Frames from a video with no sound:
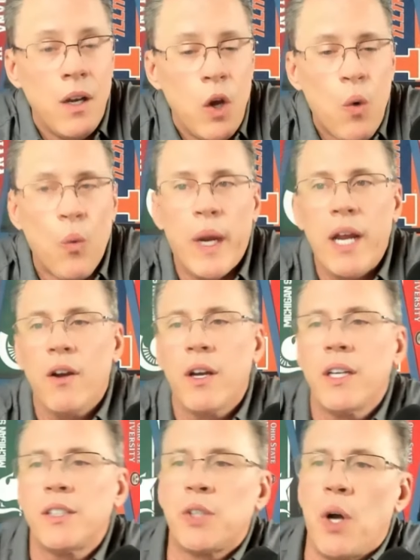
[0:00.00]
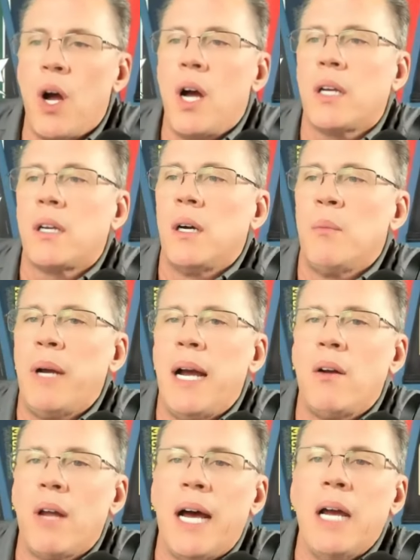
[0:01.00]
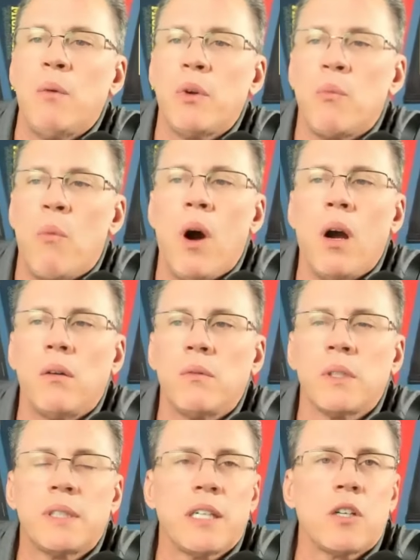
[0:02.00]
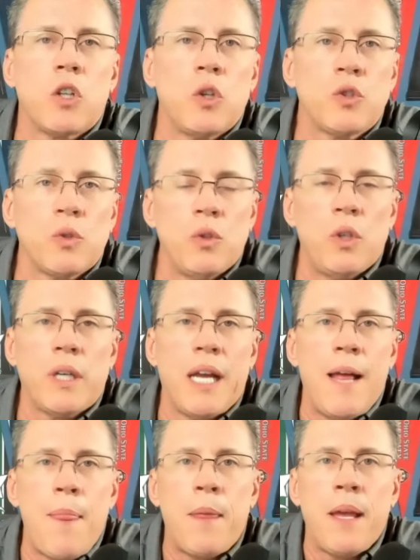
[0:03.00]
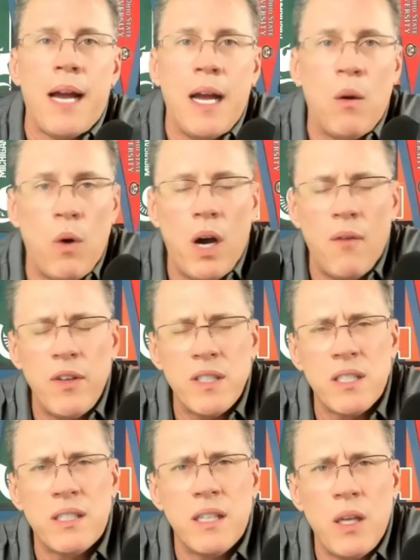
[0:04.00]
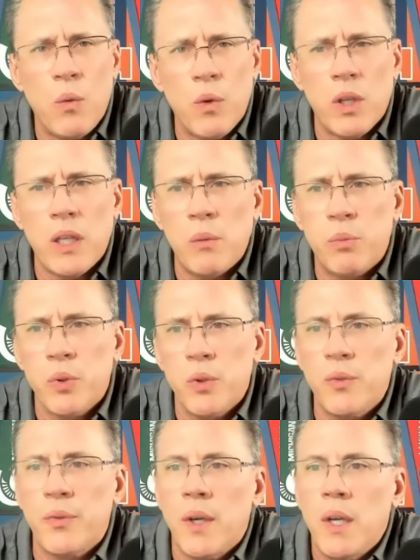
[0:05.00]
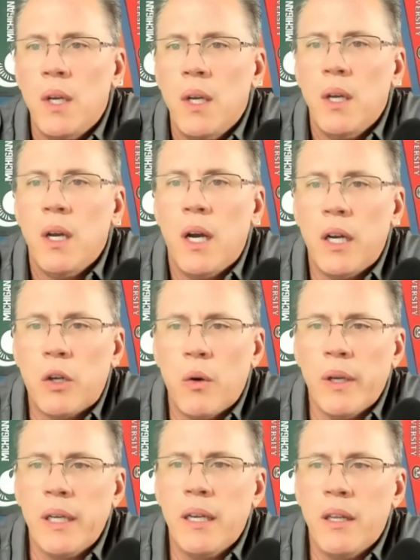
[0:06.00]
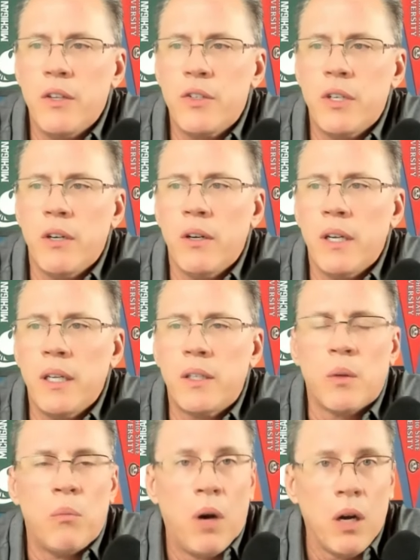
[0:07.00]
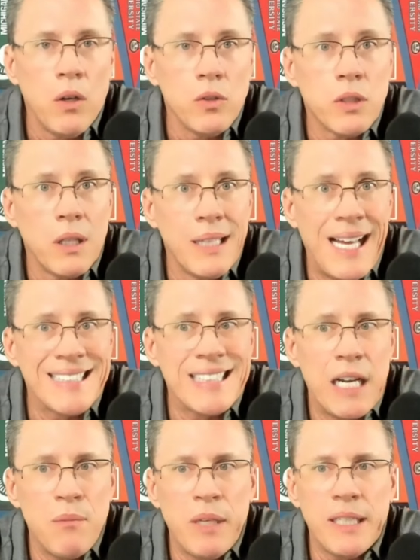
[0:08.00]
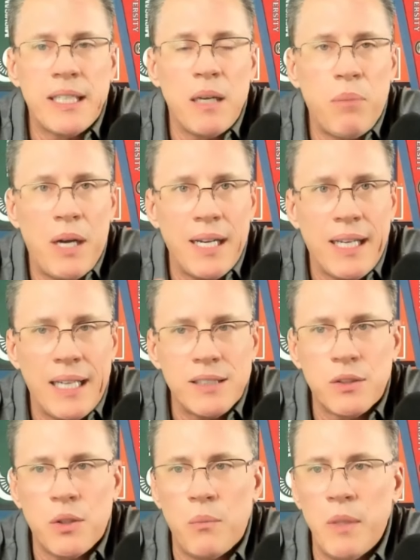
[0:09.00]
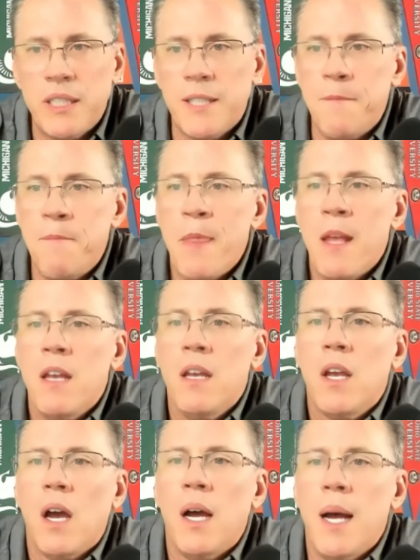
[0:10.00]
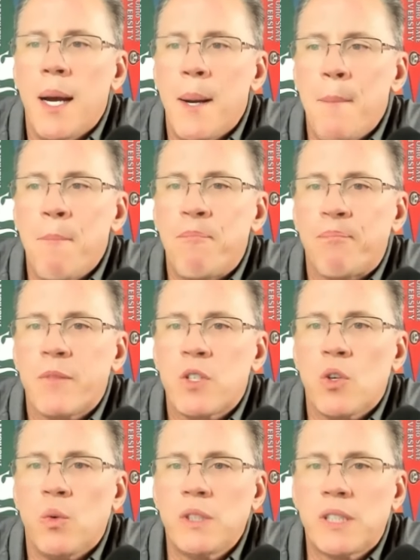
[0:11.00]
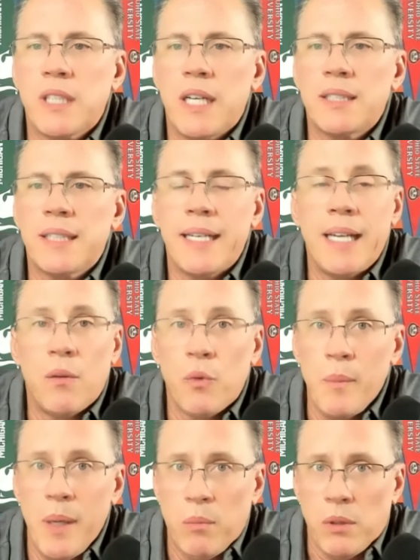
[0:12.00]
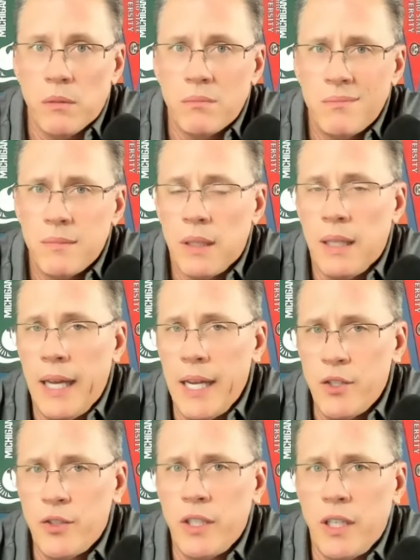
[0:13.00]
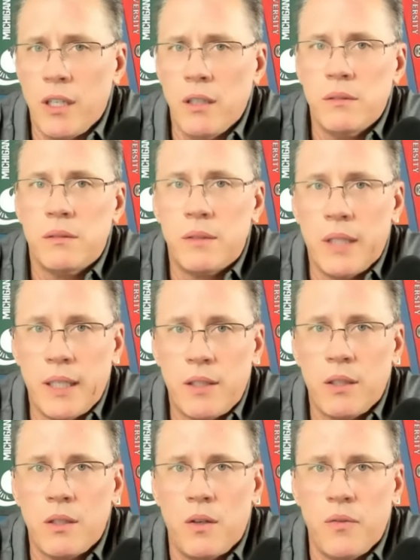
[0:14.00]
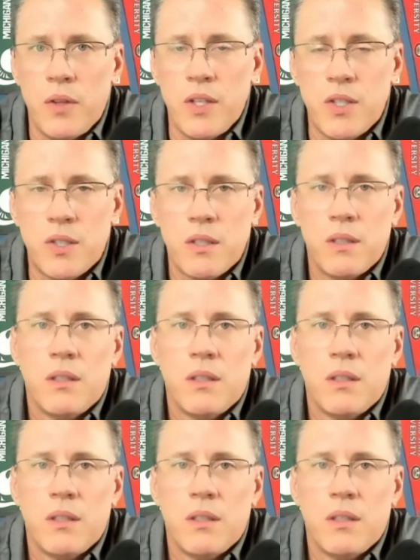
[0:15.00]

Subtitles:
we are going to talk about Iowa tomorrow. We're going to take a closer look at the Iowa offense and did they really improve going into this year in tomorrow's Lockdown Big Ten podcast. So don't miss it. So we'll discuss that. Now, remember, last year when I took over this